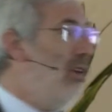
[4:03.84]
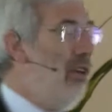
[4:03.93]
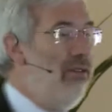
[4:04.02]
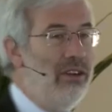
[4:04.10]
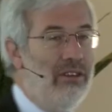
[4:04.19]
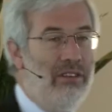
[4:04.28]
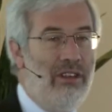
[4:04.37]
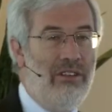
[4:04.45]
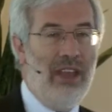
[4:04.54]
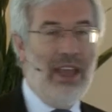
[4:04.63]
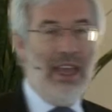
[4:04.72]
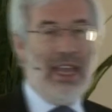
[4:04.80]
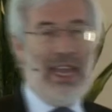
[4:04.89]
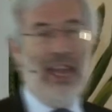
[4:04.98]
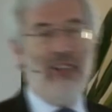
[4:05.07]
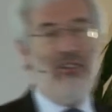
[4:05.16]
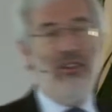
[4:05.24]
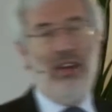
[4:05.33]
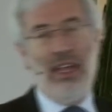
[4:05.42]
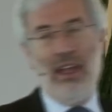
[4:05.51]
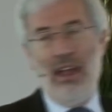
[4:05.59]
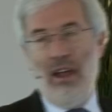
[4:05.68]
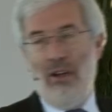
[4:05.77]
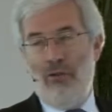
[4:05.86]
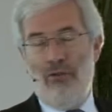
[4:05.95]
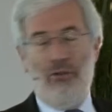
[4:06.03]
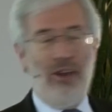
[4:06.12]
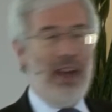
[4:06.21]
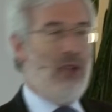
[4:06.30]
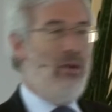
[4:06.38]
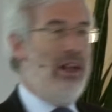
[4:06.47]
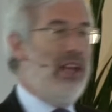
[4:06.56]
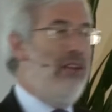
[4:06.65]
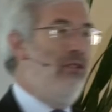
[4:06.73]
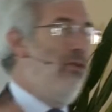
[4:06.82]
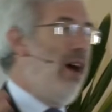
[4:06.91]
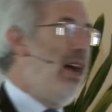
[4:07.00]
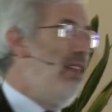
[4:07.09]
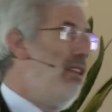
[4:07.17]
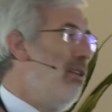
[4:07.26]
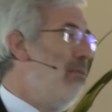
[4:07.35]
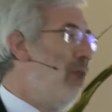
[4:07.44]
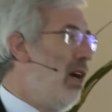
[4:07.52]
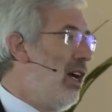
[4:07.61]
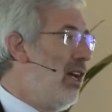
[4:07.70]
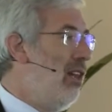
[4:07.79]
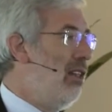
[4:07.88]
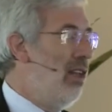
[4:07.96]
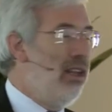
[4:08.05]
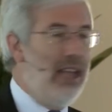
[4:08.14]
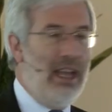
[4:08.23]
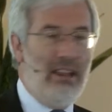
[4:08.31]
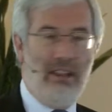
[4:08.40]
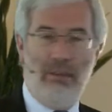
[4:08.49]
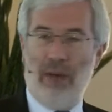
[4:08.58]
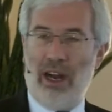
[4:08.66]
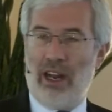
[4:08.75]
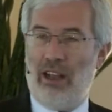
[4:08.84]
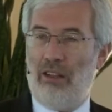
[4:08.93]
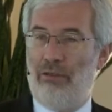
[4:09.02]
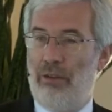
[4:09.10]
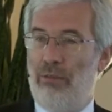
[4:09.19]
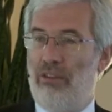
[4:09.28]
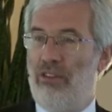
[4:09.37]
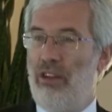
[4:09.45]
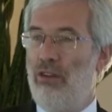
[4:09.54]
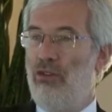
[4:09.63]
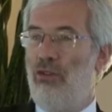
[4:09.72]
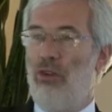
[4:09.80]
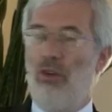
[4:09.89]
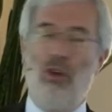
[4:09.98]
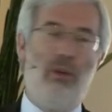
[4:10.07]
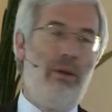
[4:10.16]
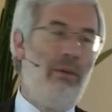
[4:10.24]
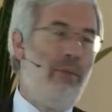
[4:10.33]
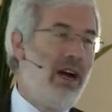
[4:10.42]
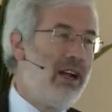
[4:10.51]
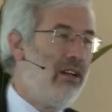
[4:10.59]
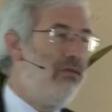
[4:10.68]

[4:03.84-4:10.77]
universities can actually very quickly ride in the market and get the market from zero to a global market